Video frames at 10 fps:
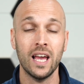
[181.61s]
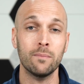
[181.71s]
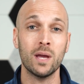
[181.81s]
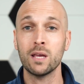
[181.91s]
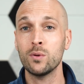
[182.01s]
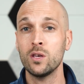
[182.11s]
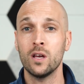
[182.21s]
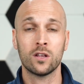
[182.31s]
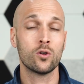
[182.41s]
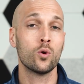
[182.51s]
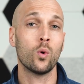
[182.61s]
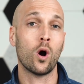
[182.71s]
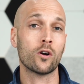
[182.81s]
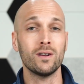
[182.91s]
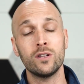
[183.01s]
and maybe you
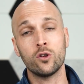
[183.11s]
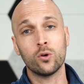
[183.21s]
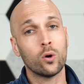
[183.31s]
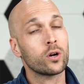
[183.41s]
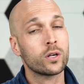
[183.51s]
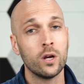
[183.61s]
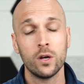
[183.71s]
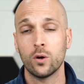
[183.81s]
are in New York